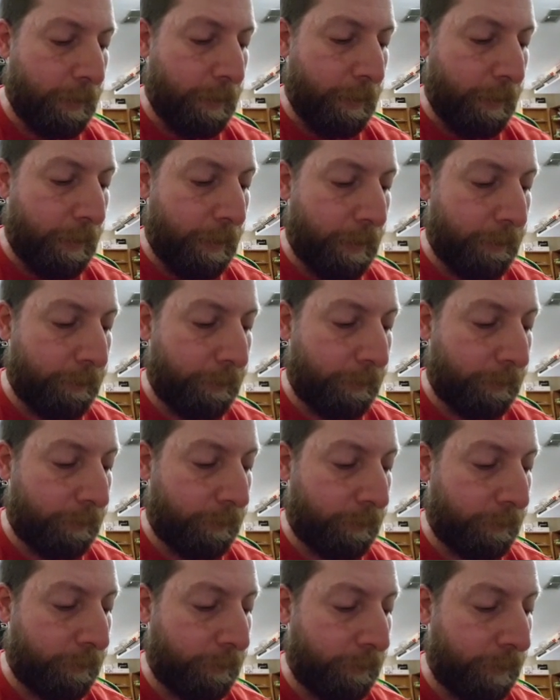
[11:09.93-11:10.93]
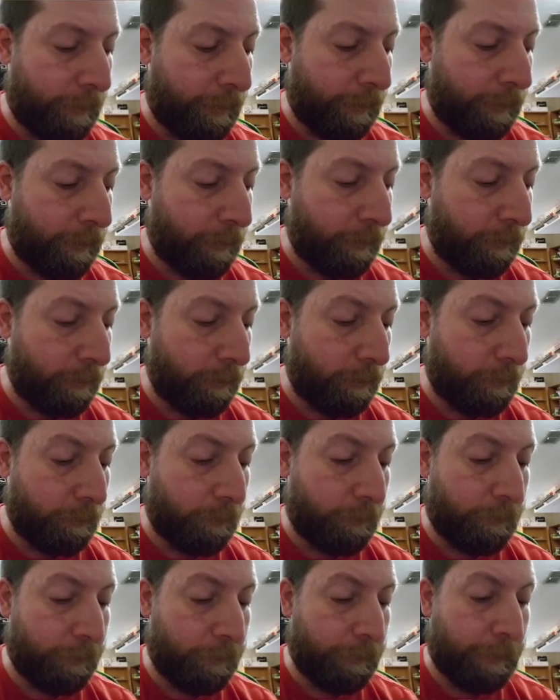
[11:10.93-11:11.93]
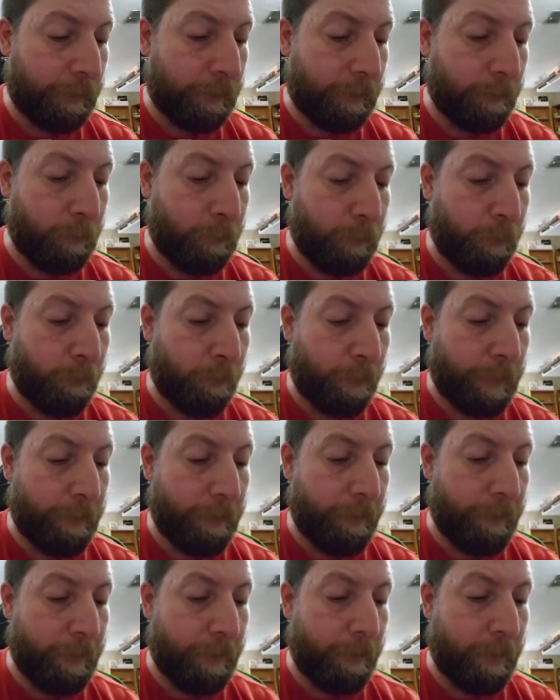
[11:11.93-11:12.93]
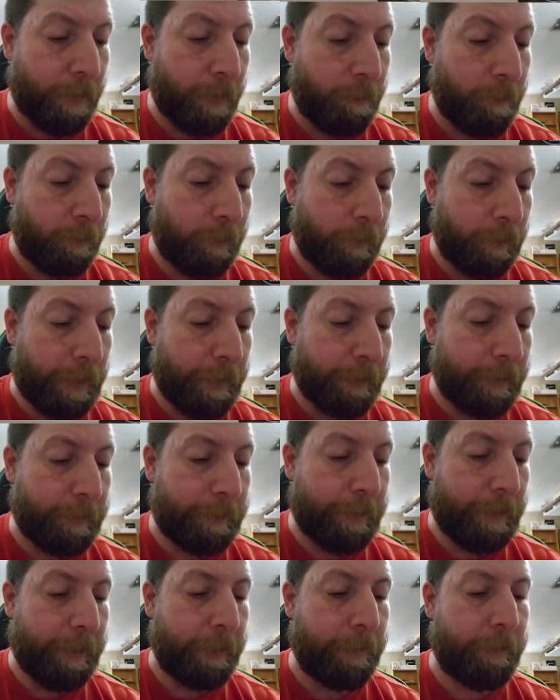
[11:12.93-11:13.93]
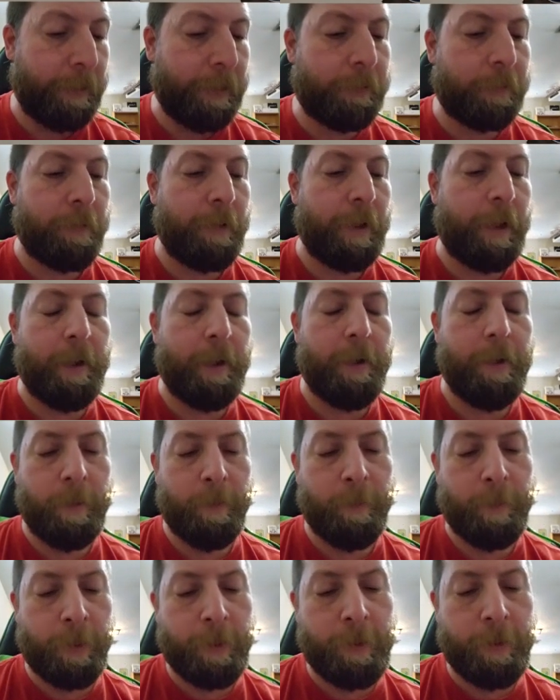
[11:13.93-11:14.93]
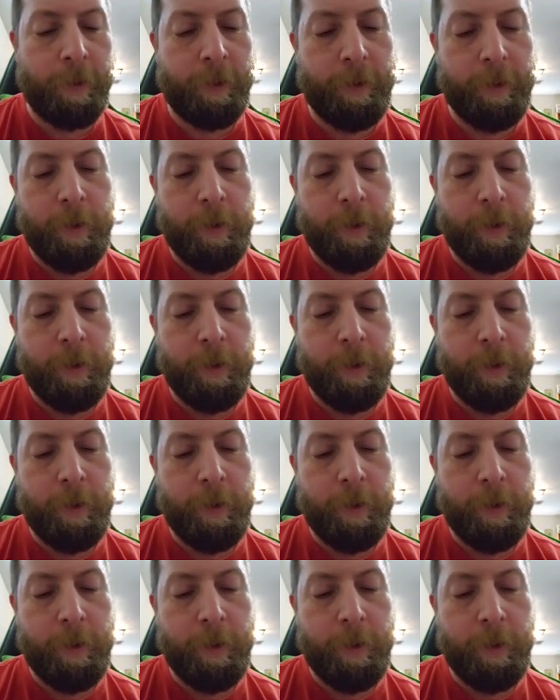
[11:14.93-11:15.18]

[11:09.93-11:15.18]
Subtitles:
That is a sick, sick pull right there. I will gladly take it. These are not numbered,